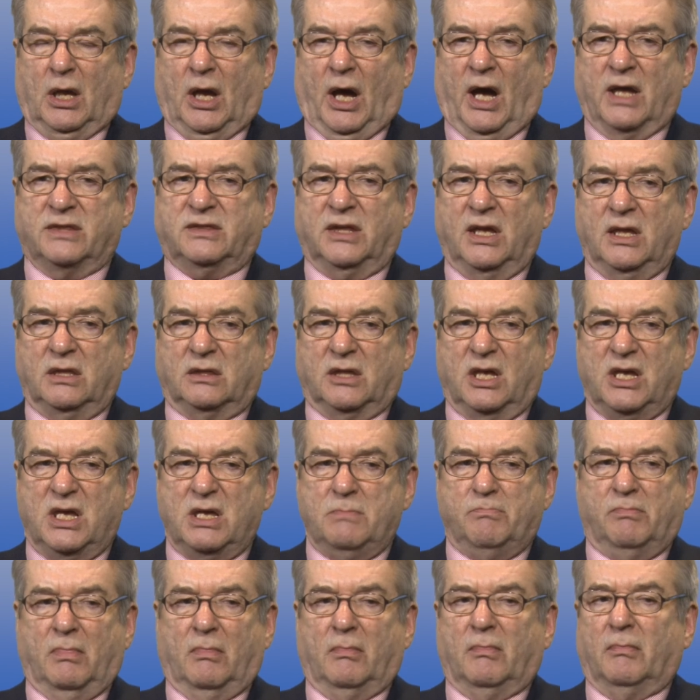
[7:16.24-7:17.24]
I think
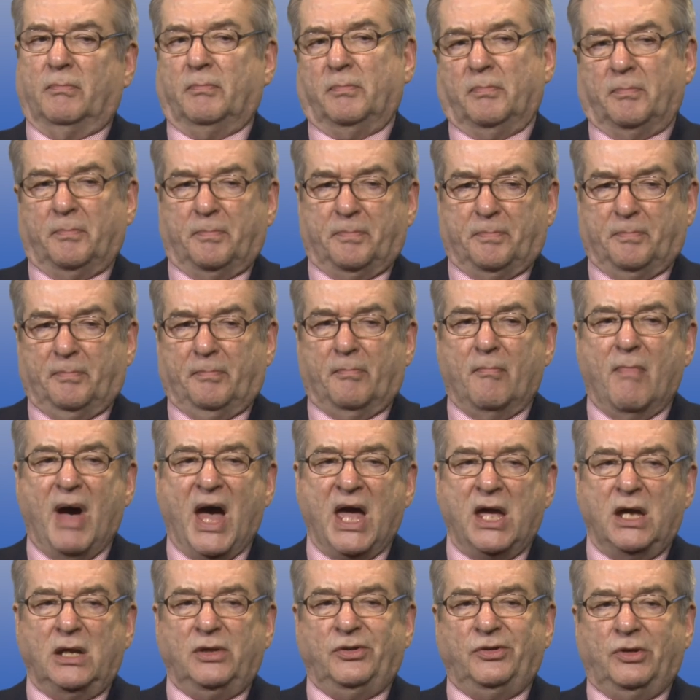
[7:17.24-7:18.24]
the
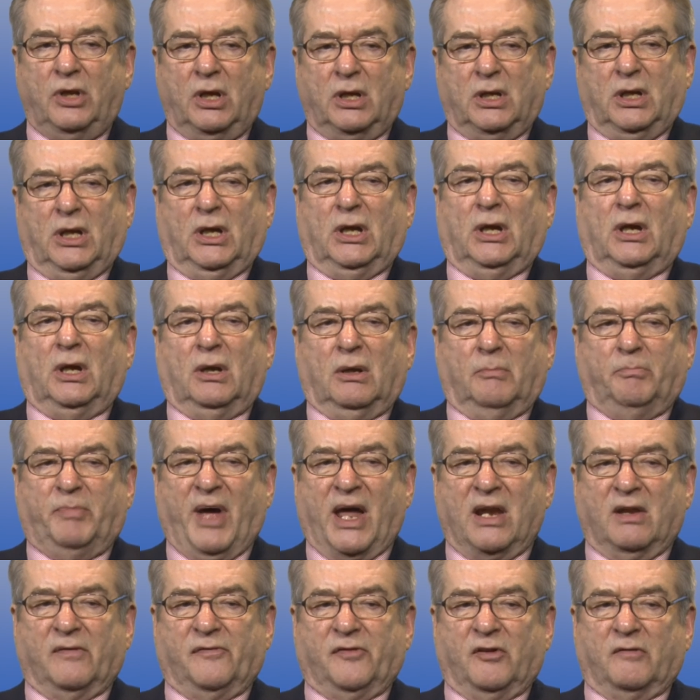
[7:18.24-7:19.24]
main
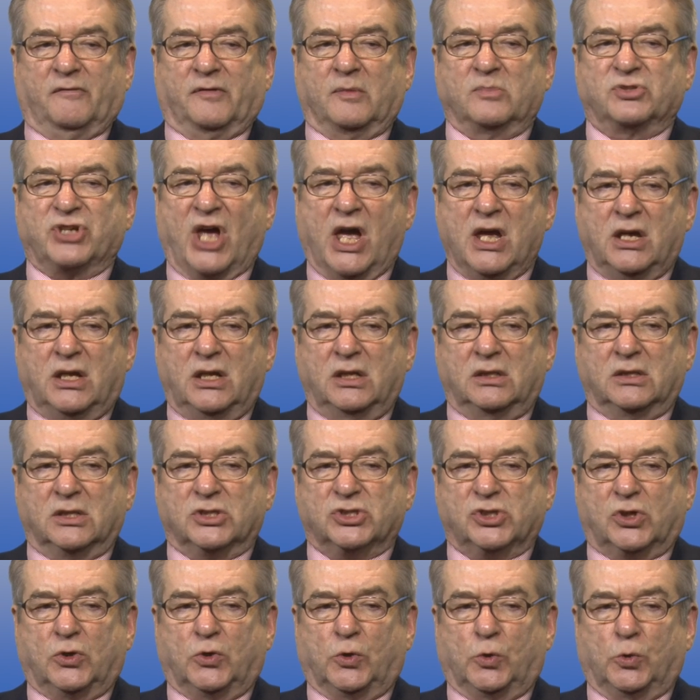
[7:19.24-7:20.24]
benefit from taking
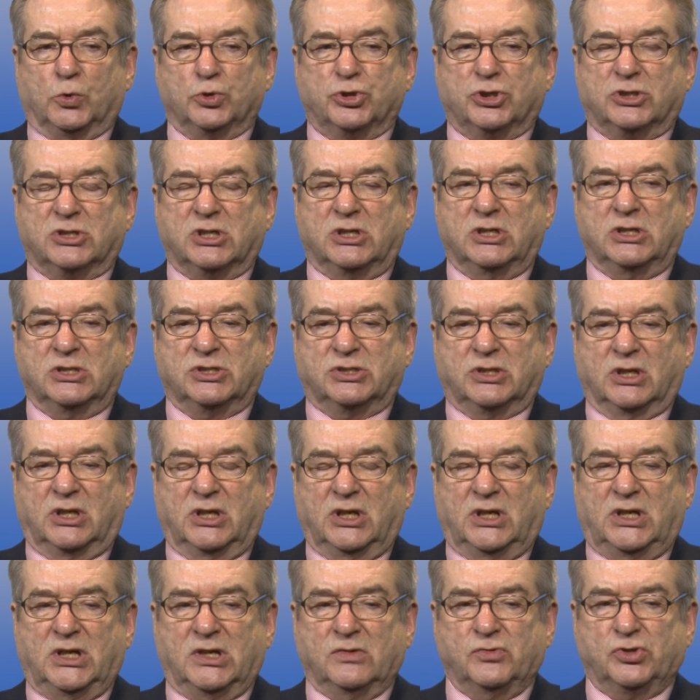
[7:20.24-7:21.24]
this course is that
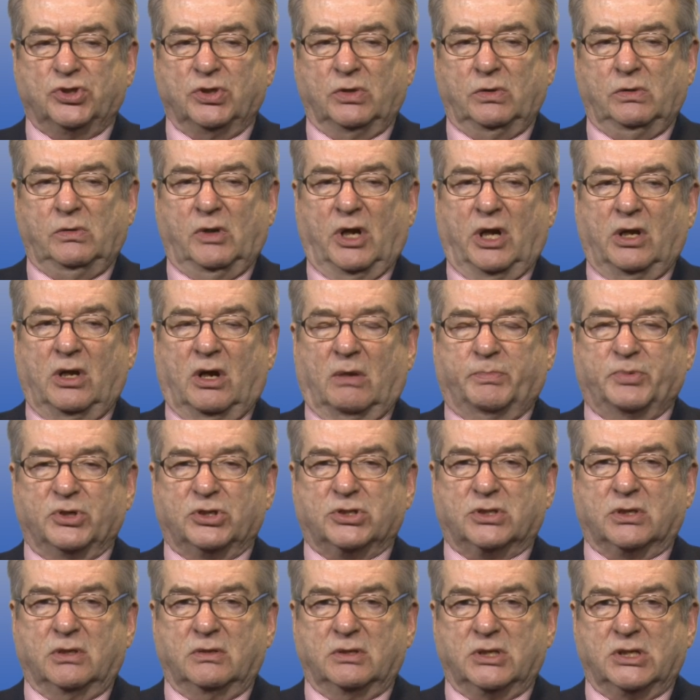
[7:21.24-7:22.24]
it gives you an
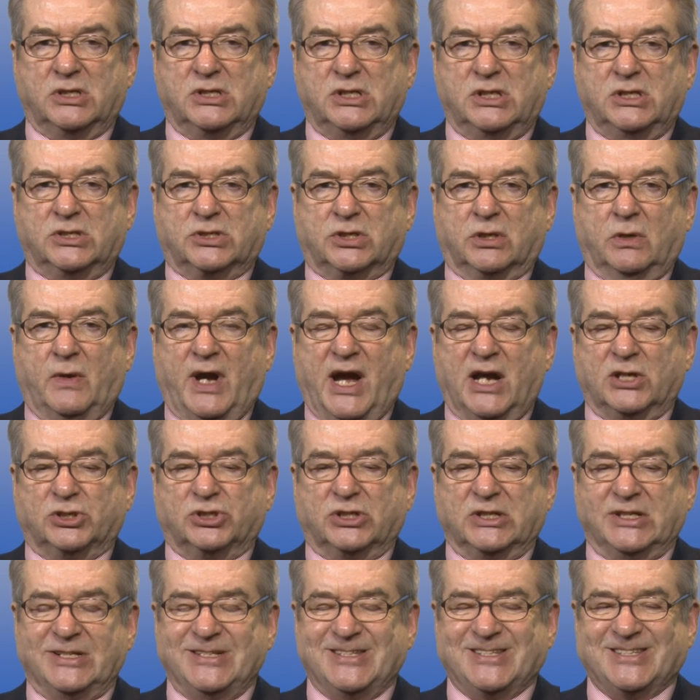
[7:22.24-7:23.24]
opportunity to
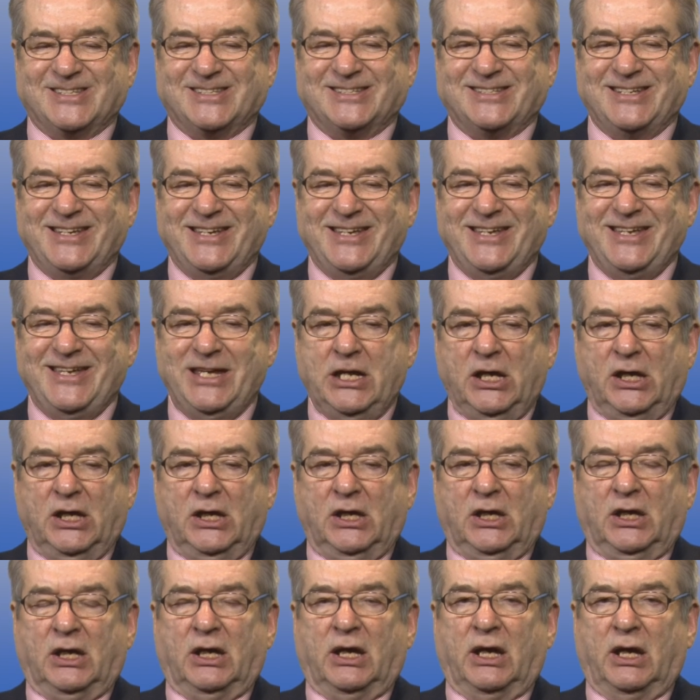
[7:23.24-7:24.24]
actually see
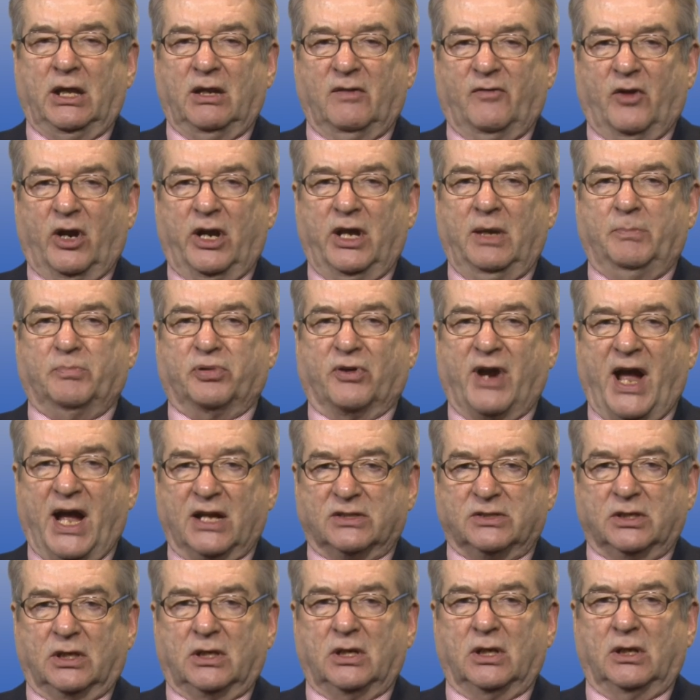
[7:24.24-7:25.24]
in a very
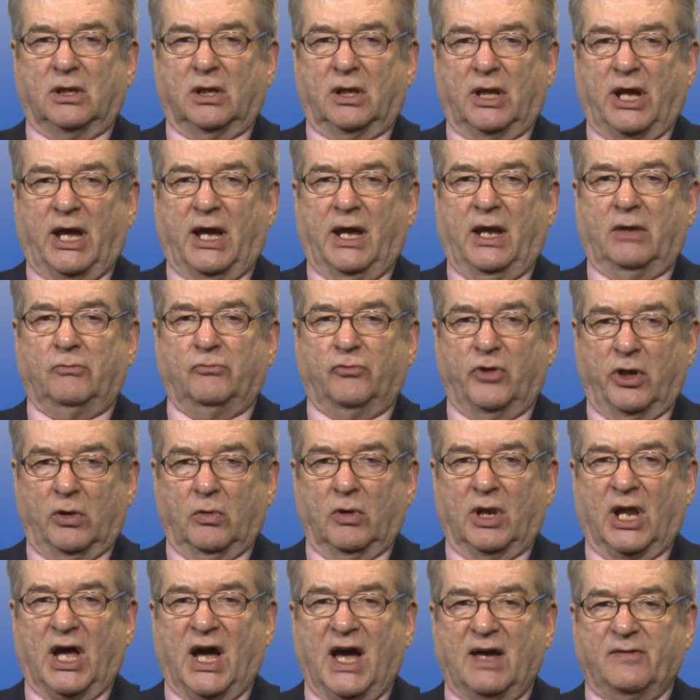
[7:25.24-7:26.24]
practical and
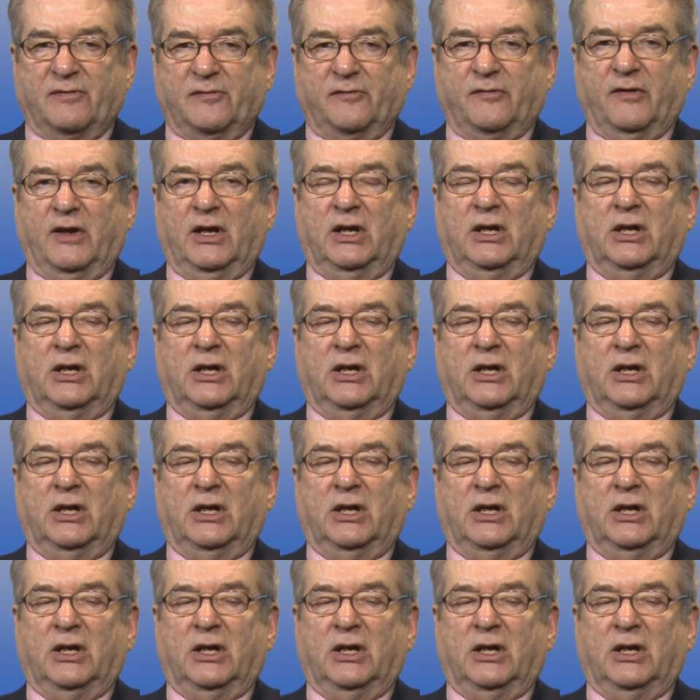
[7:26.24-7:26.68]
real life